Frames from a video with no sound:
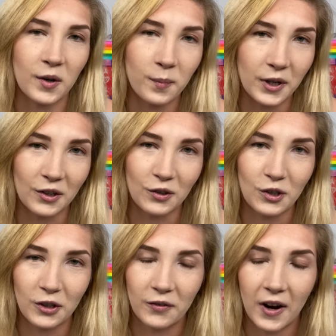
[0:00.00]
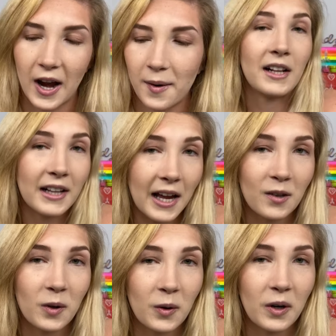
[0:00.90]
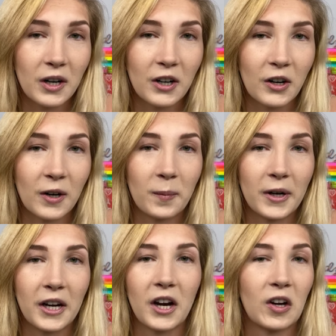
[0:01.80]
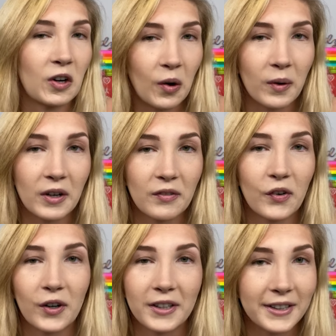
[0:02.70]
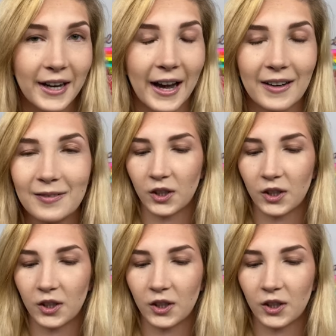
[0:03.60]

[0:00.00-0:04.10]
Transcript: Beetlejuice vibes. That's what we are going to be going for today.